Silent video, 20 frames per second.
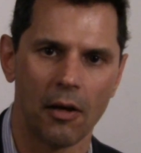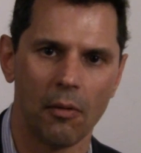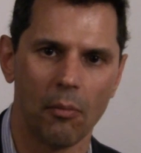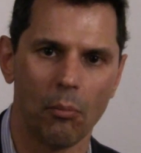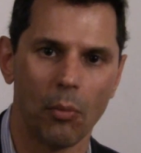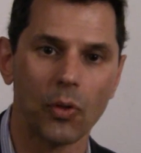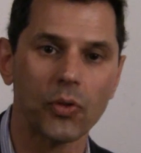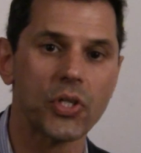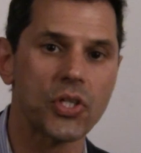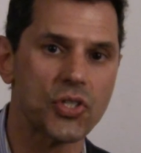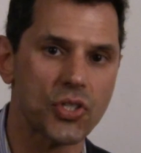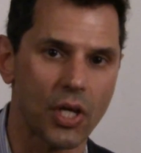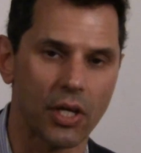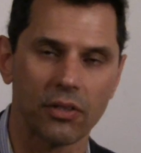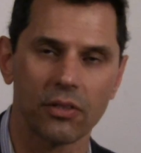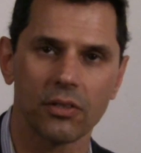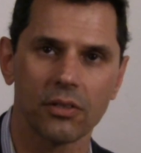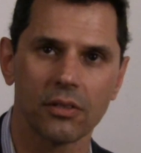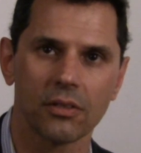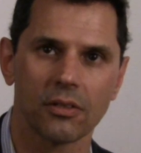
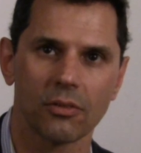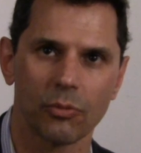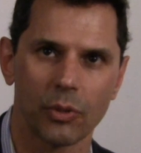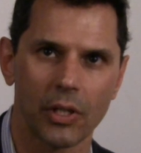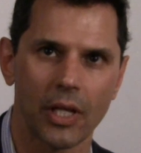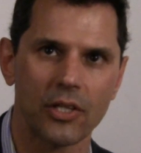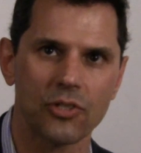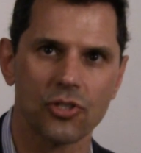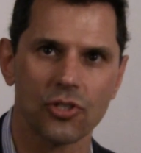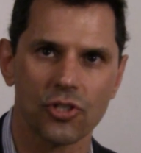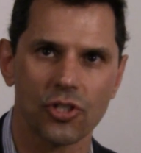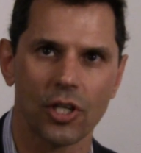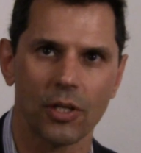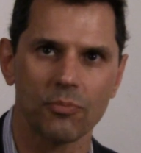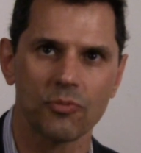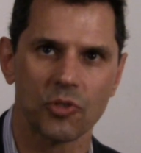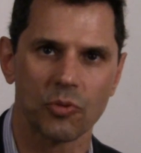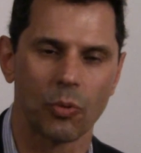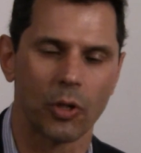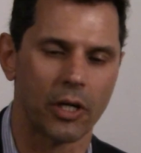multi-center
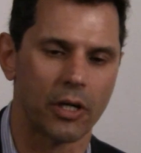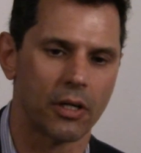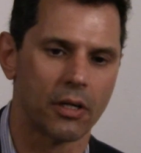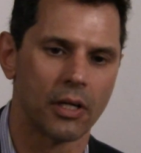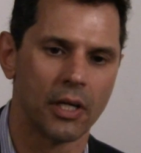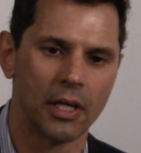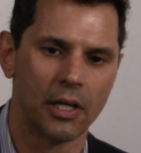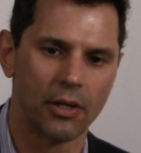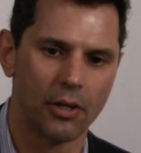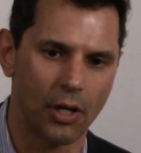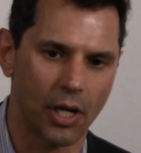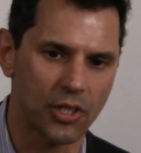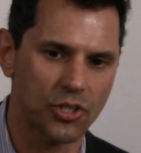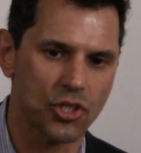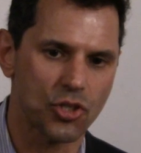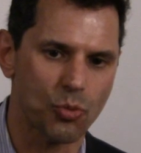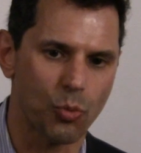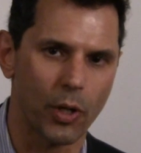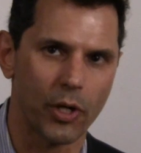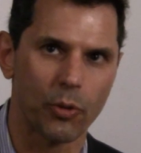relationships where not
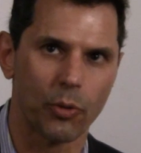just one